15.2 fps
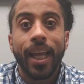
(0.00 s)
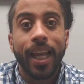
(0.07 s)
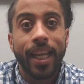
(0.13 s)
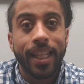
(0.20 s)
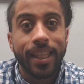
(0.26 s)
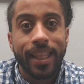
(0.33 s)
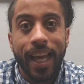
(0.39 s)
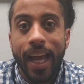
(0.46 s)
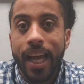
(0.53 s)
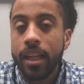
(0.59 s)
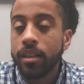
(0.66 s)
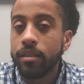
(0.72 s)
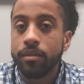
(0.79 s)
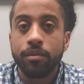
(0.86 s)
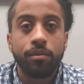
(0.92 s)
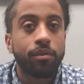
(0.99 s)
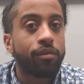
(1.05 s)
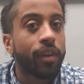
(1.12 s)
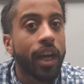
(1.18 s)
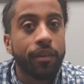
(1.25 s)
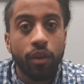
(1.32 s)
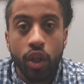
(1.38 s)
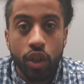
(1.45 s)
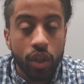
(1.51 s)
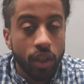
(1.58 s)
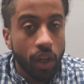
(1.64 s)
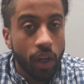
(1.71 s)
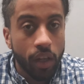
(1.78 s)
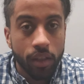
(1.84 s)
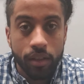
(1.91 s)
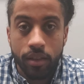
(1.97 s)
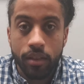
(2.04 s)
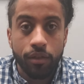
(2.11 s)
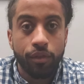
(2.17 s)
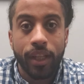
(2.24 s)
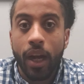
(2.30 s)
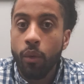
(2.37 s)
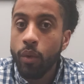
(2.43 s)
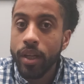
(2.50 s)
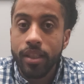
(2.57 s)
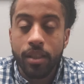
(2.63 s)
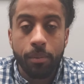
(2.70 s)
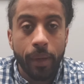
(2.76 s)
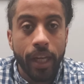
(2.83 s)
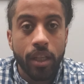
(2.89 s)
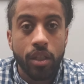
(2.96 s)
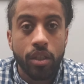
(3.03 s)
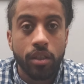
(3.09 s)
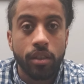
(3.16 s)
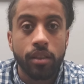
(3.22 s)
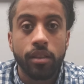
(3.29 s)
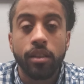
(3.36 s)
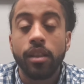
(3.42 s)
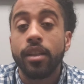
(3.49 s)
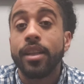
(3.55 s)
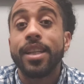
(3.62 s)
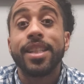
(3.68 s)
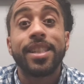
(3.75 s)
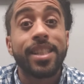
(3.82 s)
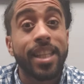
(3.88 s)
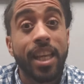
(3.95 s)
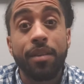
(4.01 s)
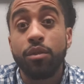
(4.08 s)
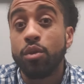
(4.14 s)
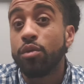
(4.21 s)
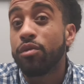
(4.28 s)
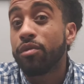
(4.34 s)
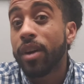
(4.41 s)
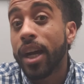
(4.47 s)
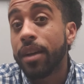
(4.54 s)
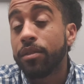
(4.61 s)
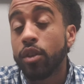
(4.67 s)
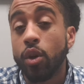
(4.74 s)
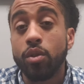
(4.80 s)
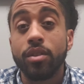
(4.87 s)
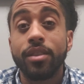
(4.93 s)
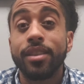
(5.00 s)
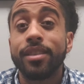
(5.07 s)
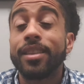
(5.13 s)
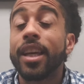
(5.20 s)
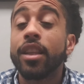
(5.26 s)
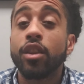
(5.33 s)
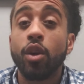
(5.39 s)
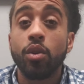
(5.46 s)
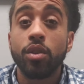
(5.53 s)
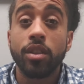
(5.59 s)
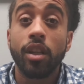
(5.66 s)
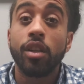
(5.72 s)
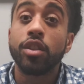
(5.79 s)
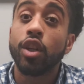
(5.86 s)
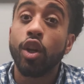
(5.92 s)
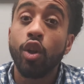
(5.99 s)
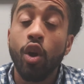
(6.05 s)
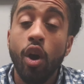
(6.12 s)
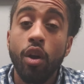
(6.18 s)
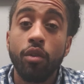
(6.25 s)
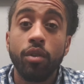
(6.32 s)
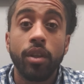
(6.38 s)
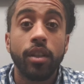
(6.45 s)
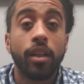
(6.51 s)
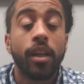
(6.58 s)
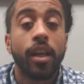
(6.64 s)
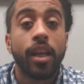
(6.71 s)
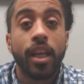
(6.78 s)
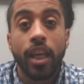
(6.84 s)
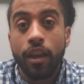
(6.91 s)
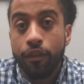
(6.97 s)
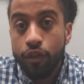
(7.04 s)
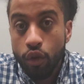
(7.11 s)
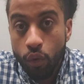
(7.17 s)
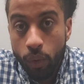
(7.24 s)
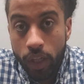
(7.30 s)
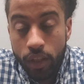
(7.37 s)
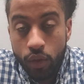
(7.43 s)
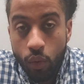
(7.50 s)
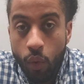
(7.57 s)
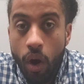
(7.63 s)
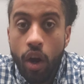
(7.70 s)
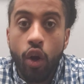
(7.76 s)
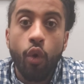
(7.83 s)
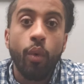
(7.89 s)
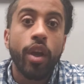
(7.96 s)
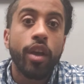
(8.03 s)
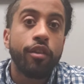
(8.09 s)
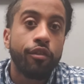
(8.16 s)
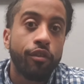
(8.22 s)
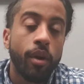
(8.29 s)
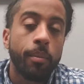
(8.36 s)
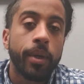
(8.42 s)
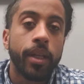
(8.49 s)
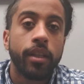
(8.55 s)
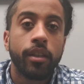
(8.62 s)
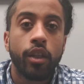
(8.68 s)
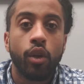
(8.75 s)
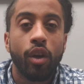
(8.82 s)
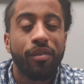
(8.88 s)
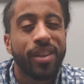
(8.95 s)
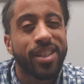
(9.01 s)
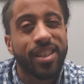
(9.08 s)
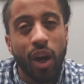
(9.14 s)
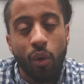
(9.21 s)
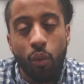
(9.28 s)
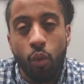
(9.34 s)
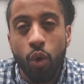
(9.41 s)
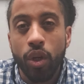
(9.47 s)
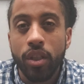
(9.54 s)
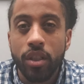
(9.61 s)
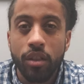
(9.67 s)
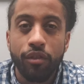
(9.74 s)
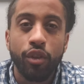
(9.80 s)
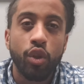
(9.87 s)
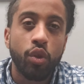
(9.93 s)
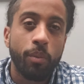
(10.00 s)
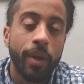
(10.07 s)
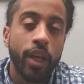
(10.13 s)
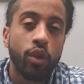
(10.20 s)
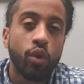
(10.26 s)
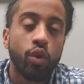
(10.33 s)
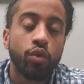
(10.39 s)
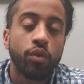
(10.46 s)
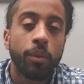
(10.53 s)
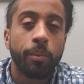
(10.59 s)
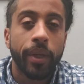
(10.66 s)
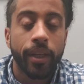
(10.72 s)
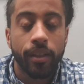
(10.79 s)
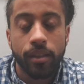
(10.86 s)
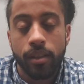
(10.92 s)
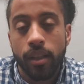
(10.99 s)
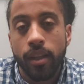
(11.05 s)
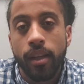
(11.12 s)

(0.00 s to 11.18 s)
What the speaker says: And that $500 for that one inspection saved you $5,000 to $10,000 in the long run if you're willing to walk away from it, if it's not worth it for you to make those repairs.